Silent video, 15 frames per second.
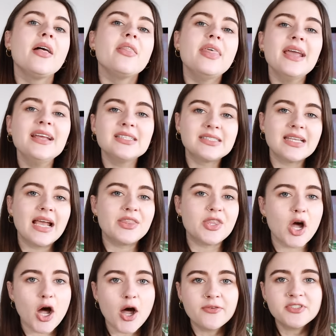They said
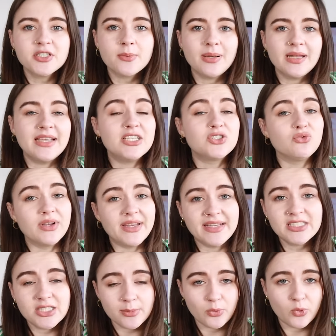that after the police
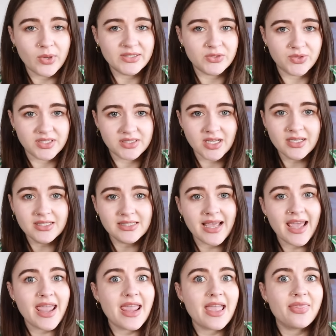released the boys on the
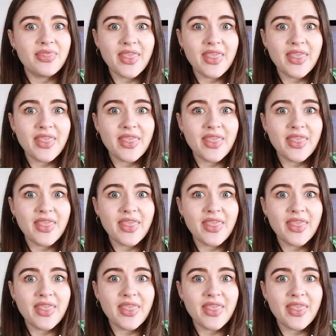Sunday,